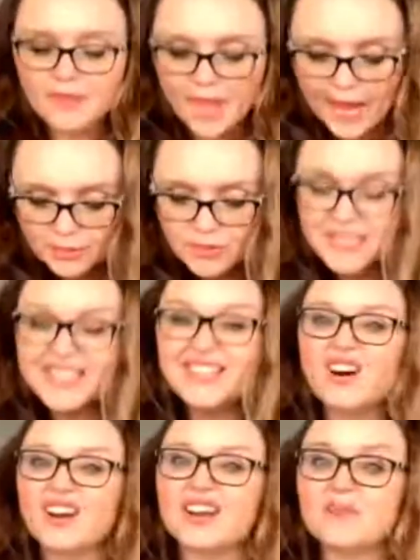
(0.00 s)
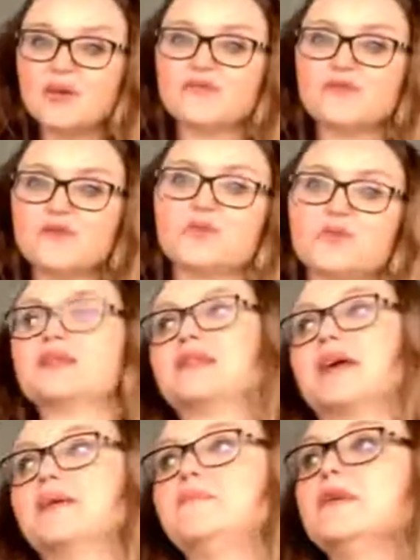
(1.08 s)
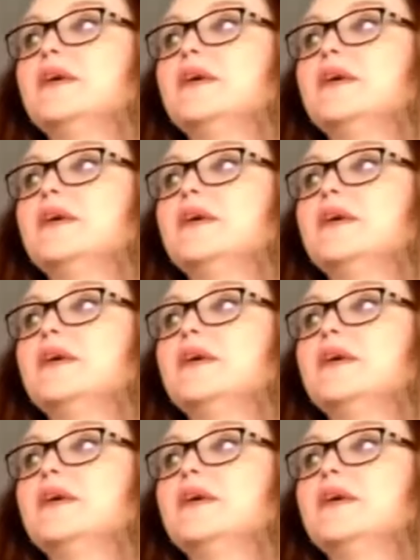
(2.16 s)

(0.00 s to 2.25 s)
I will see her in about 4 weeks' time.